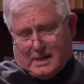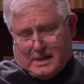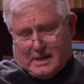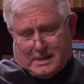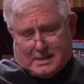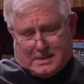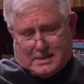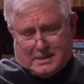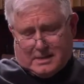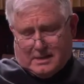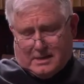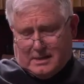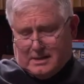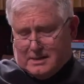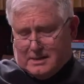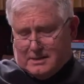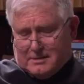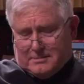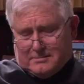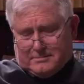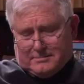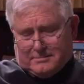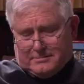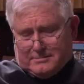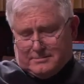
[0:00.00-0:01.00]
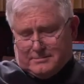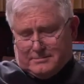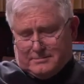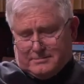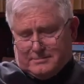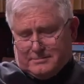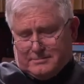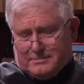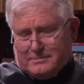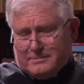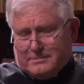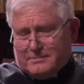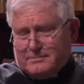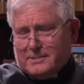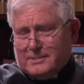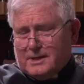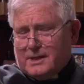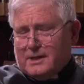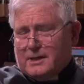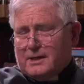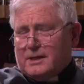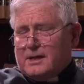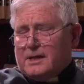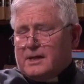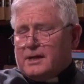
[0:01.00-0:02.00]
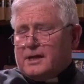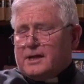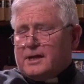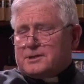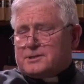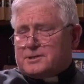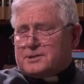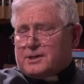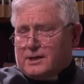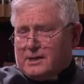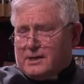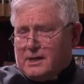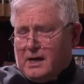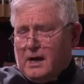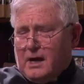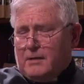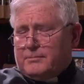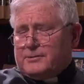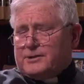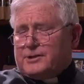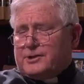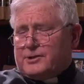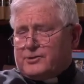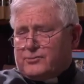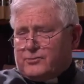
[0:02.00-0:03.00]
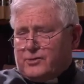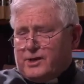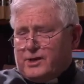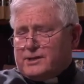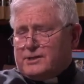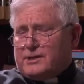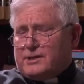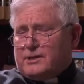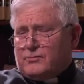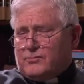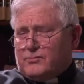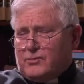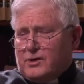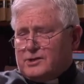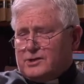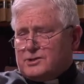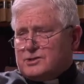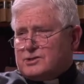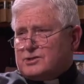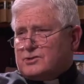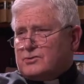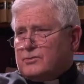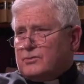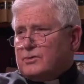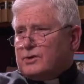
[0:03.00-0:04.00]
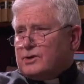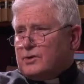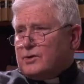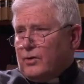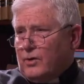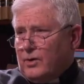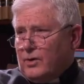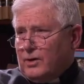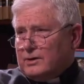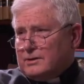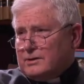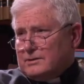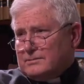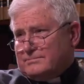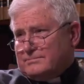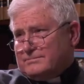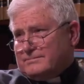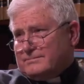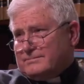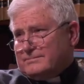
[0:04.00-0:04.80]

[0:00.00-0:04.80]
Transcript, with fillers: It's the common thread that runs through it all.